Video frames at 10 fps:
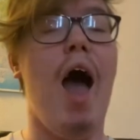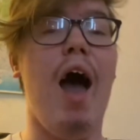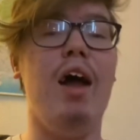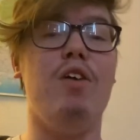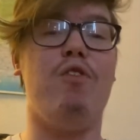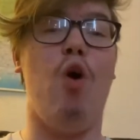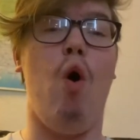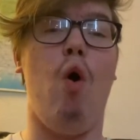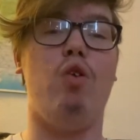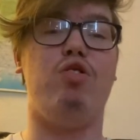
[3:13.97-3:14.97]
And of
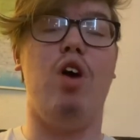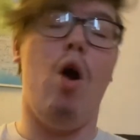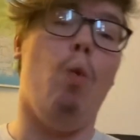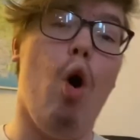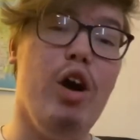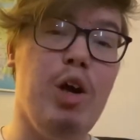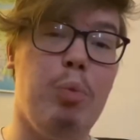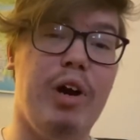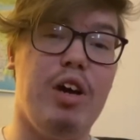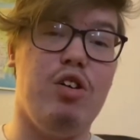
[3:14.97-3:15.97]
course, what are your
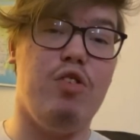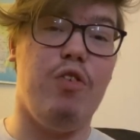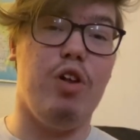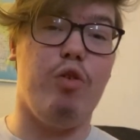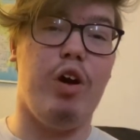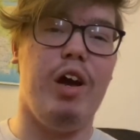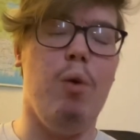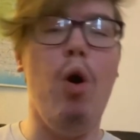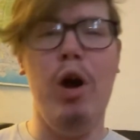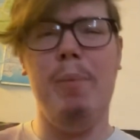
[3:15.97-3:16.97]
predictions for the rookie?
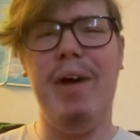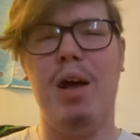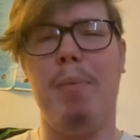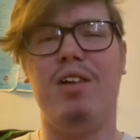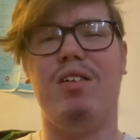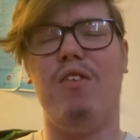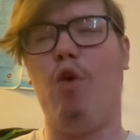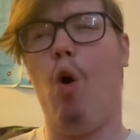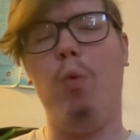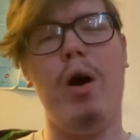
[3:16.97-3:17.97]
Will he be competitive,
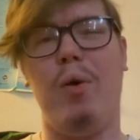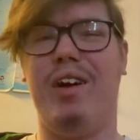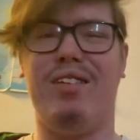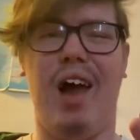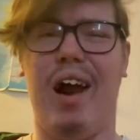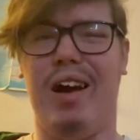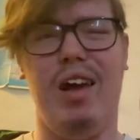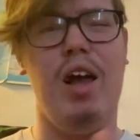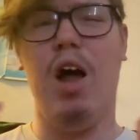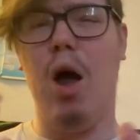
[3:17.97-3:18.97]
or will he
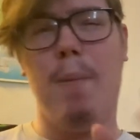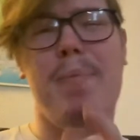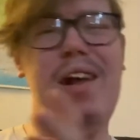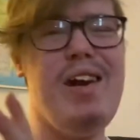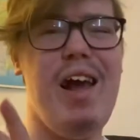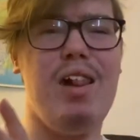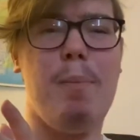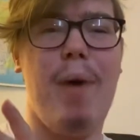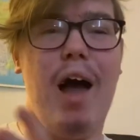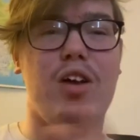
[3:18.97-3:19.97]
sadly be near the
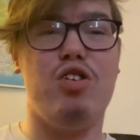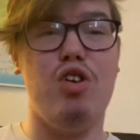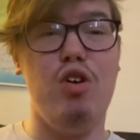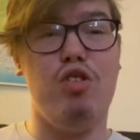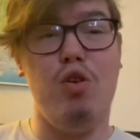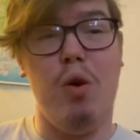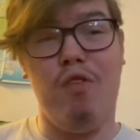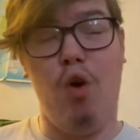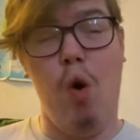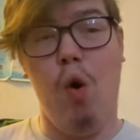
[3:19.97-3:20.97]
back due to,
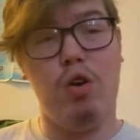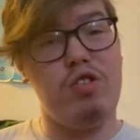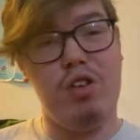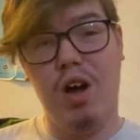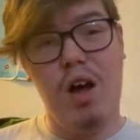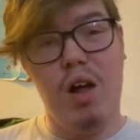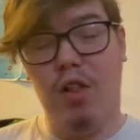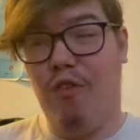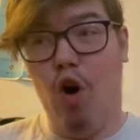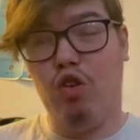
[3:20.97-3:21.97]
of course,
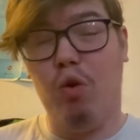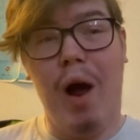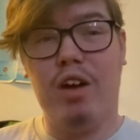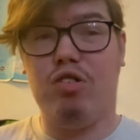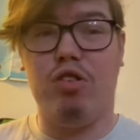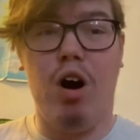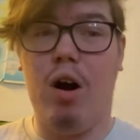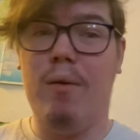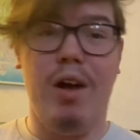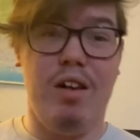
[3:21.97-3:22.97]
the Vauxhall
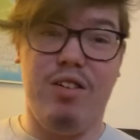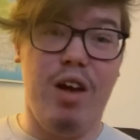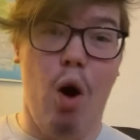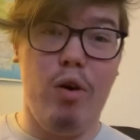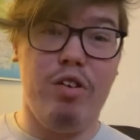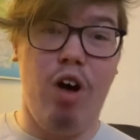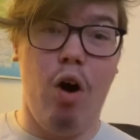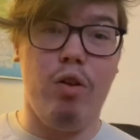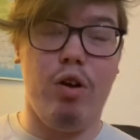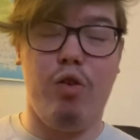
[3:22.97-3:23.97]
Astra? It's the oldest
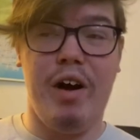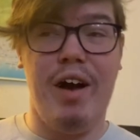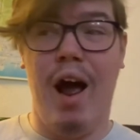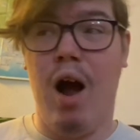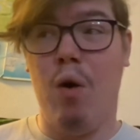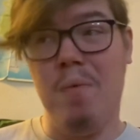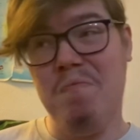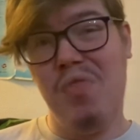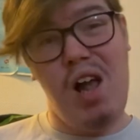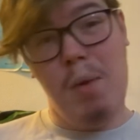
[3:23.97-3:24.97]
car on the grid now.
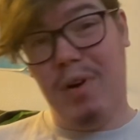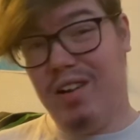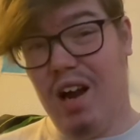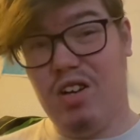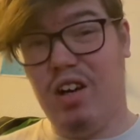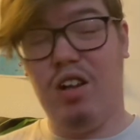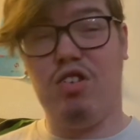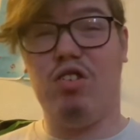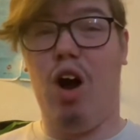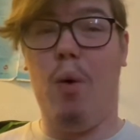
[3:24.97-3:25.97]
Potentially the
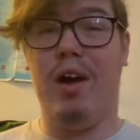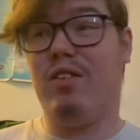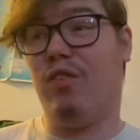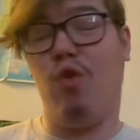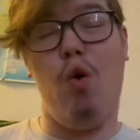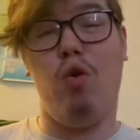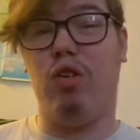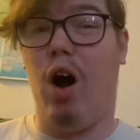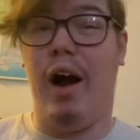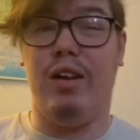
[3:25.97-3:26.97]
slowest. Of
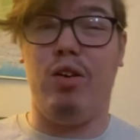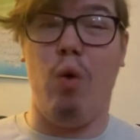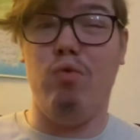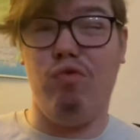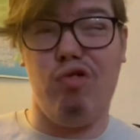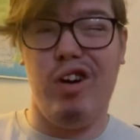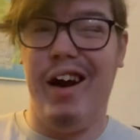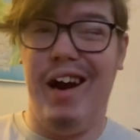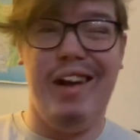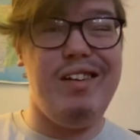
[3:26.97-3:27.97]
course, I don't
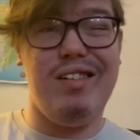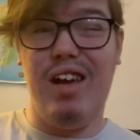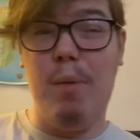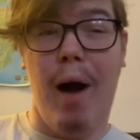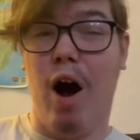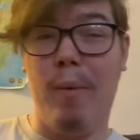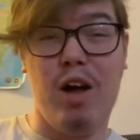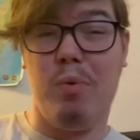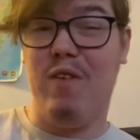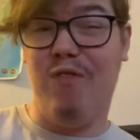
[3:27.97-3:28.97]
really see
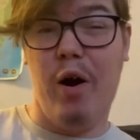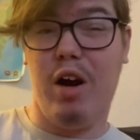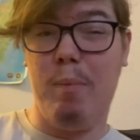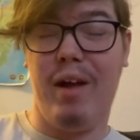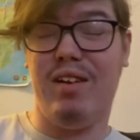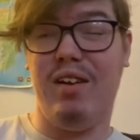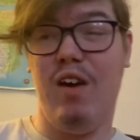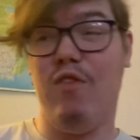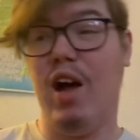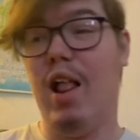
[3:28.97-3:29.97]
Powermax being very
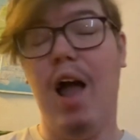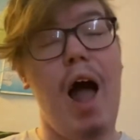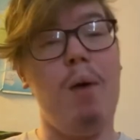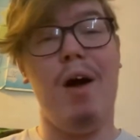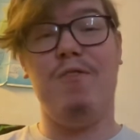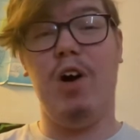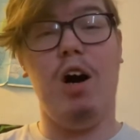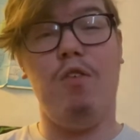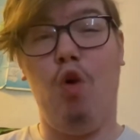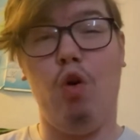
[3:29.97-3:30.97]
competitive. However,
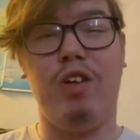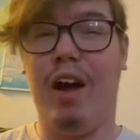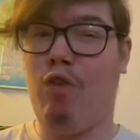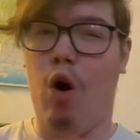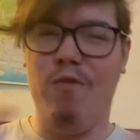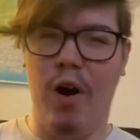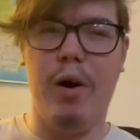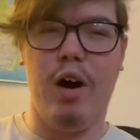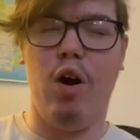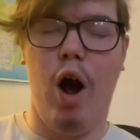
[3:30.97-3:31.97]
of course, they have got a
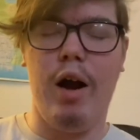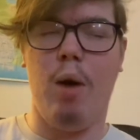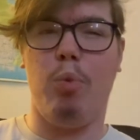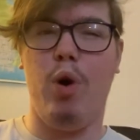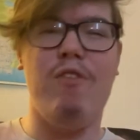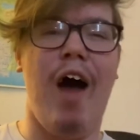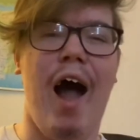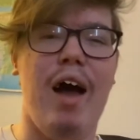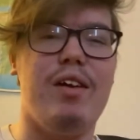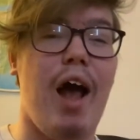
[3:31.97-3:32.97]
very good lineup with
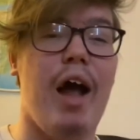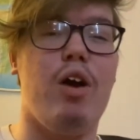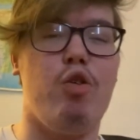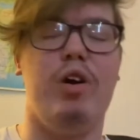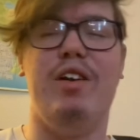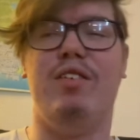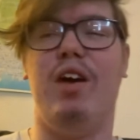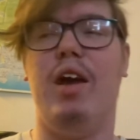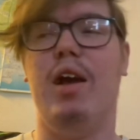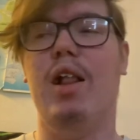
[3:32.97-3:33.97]
Hand and
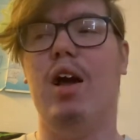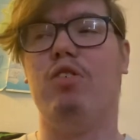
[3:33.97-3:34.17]
Creesy.